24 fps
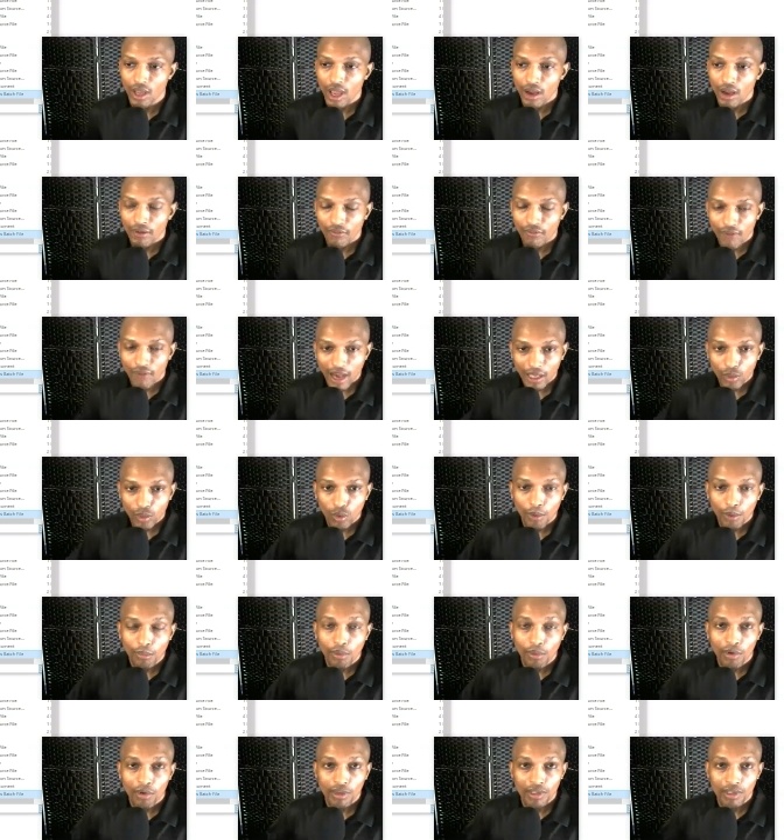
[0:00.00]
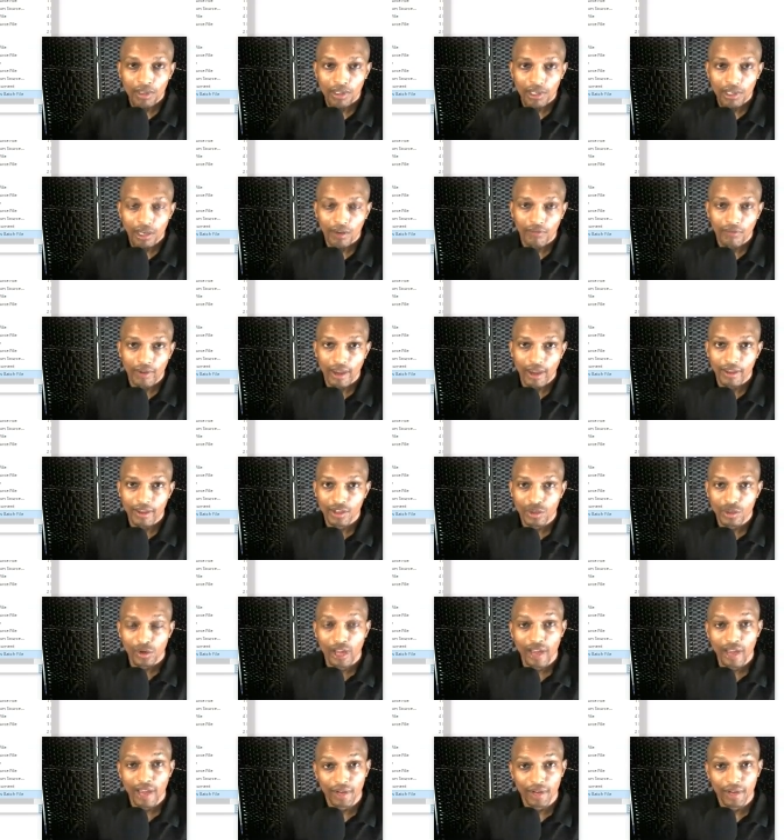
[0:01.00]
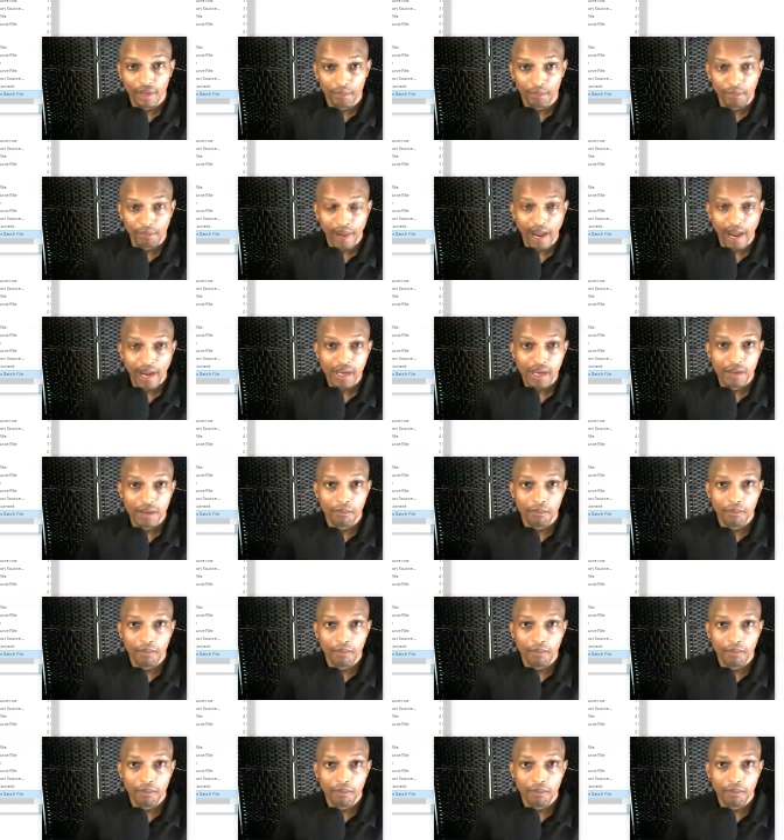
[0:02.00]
follow up on itself and it's going to have a companion